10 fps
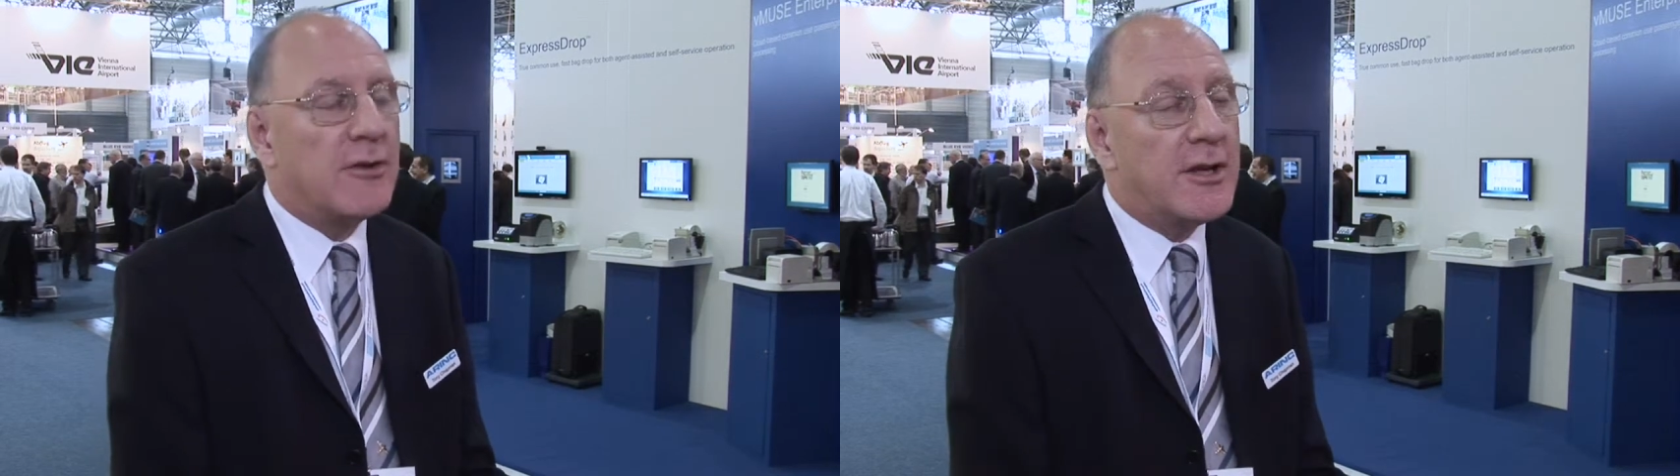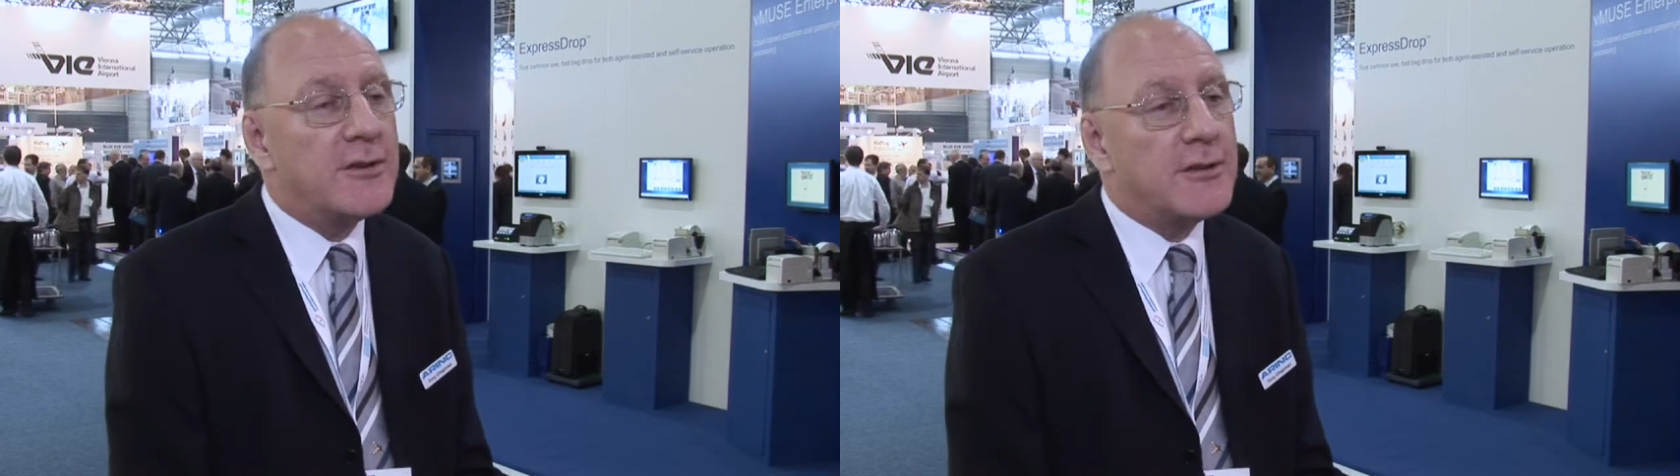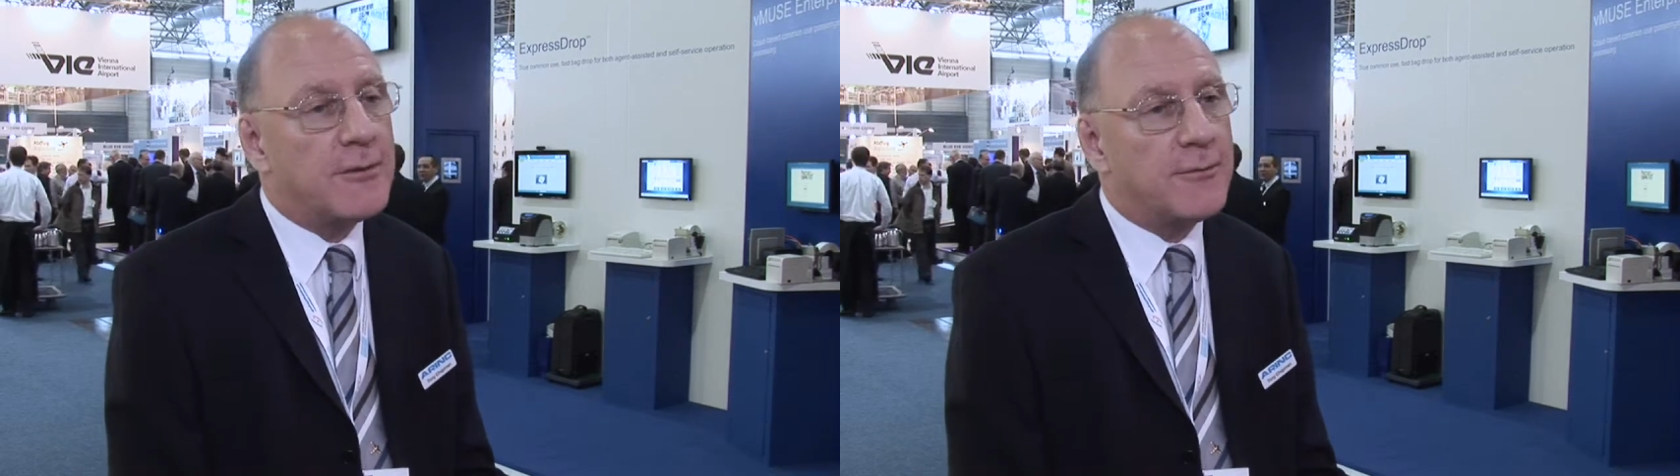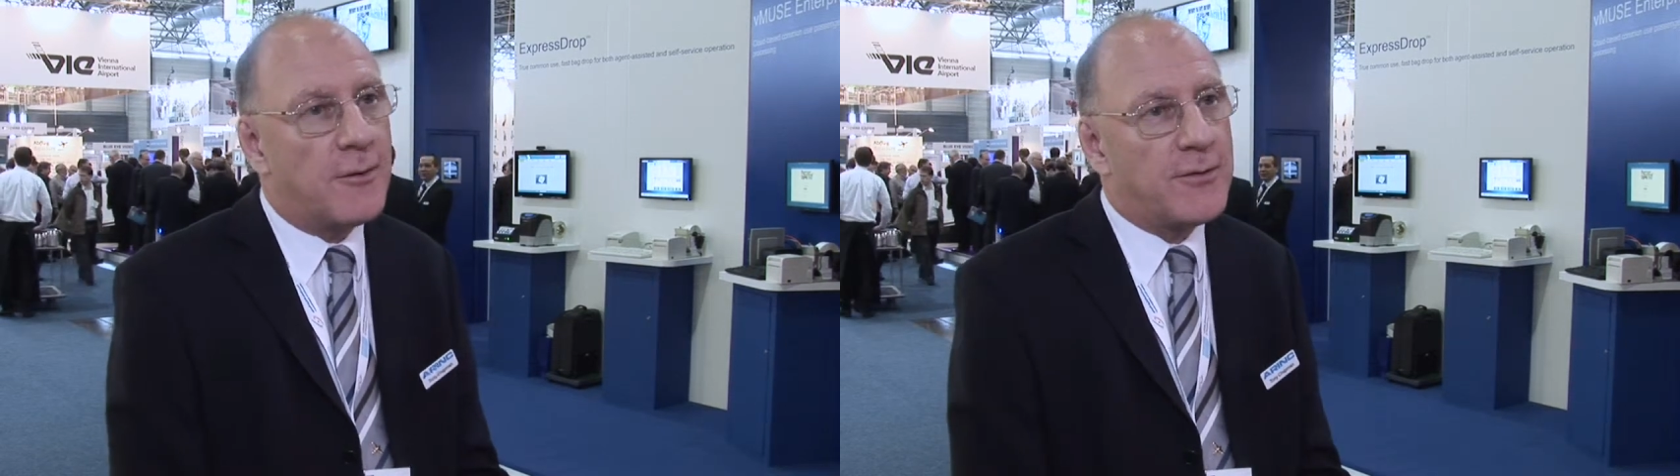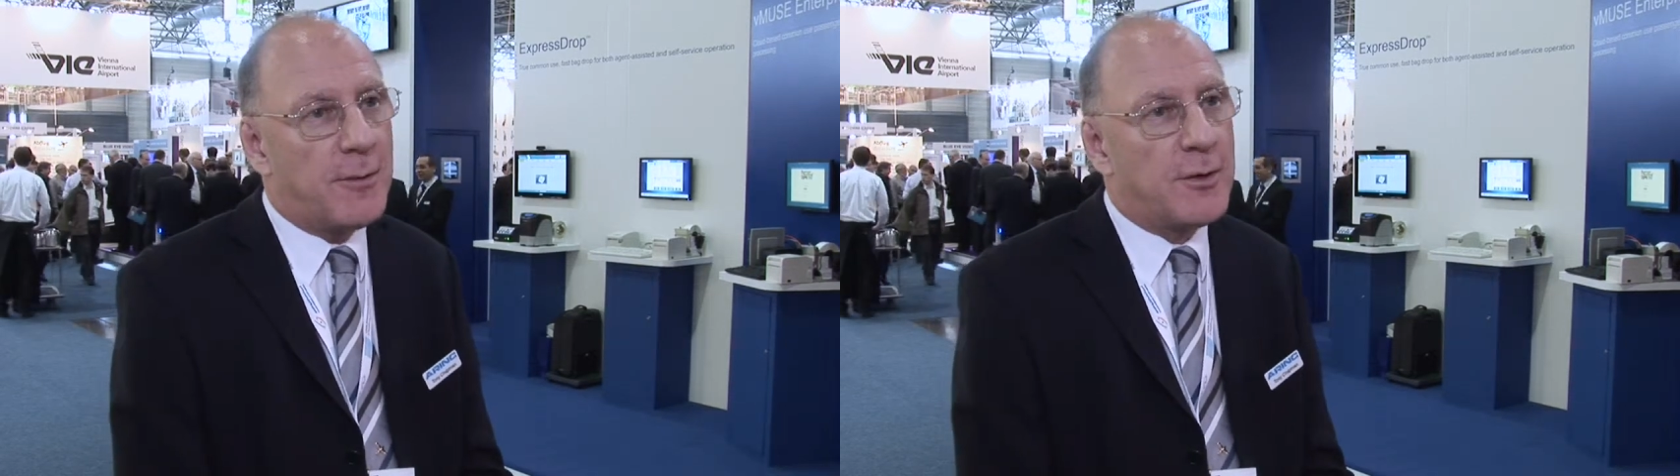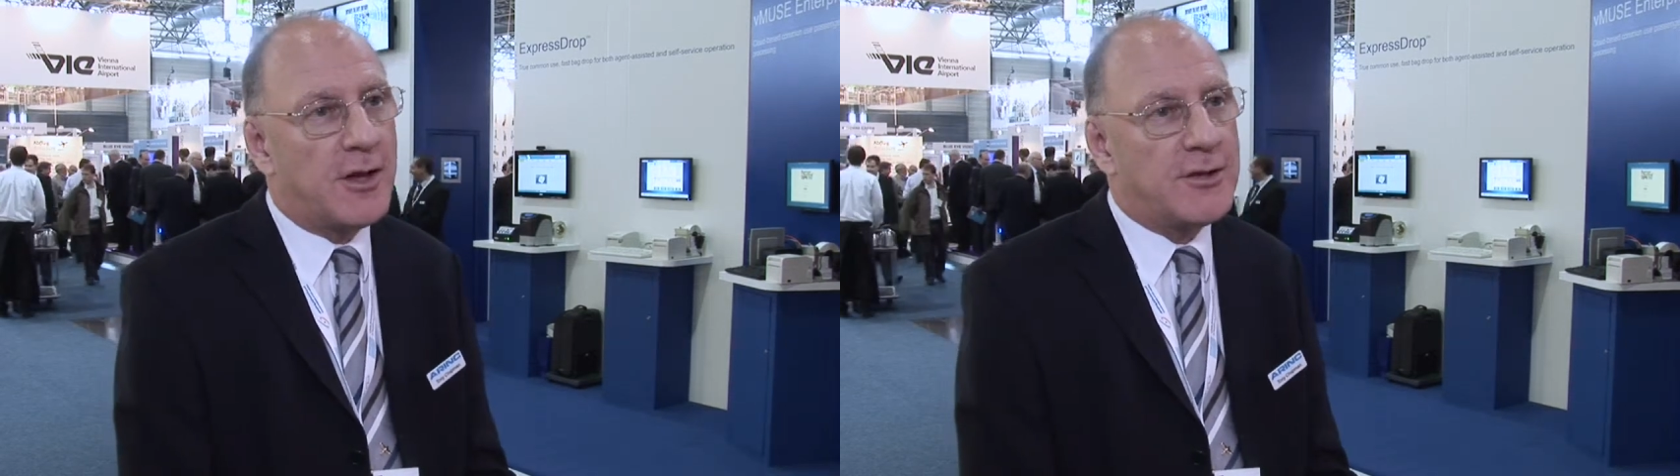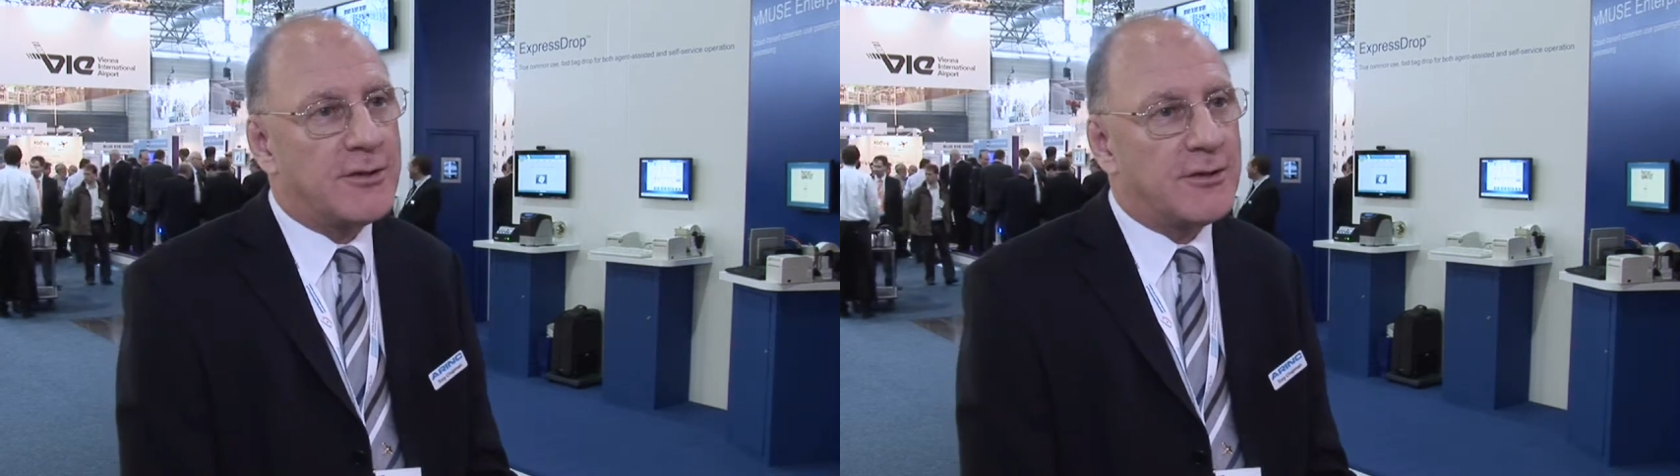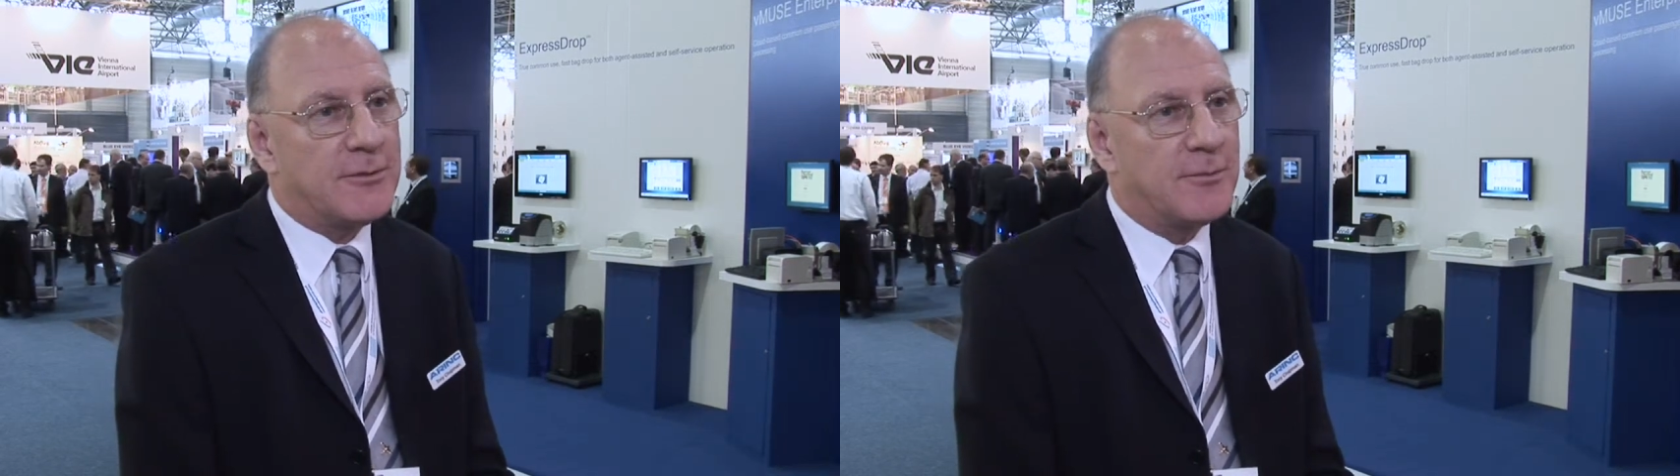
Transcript: releases of the applications.